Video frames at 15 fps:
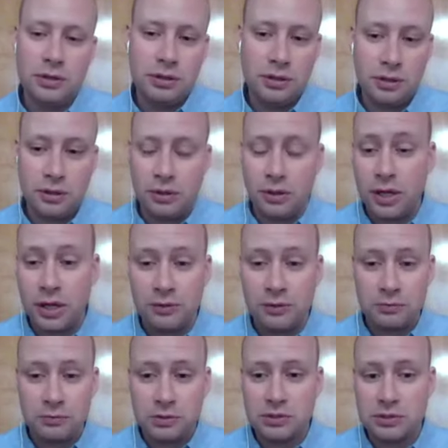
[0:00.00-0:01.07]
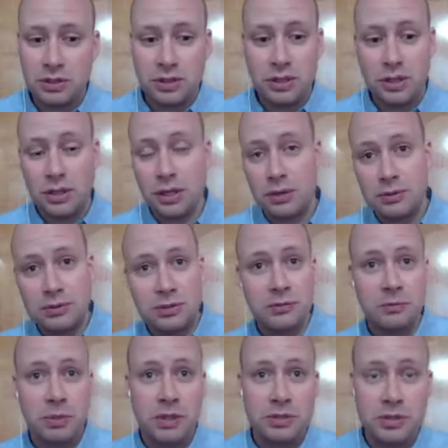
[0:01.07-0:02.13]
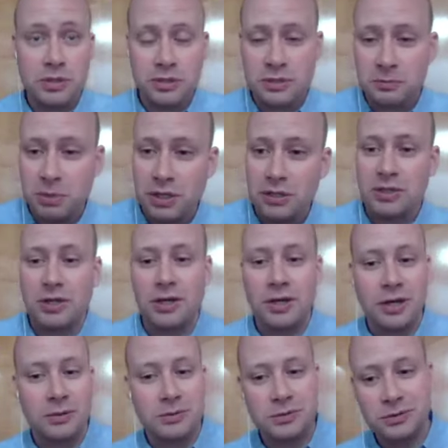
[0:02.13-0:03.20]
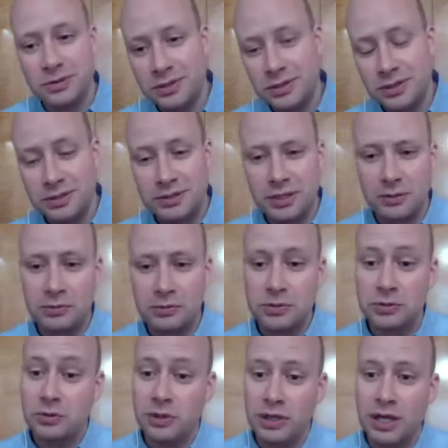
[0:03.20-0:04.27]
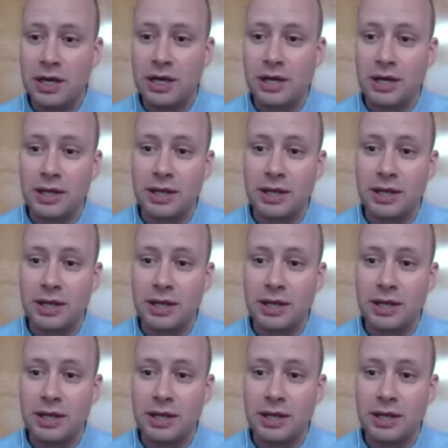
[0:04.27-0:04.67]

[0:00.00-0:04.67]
You know, a lot of them just say, hey, I was living paycheck to paycheck. I was doing this, I was doing that.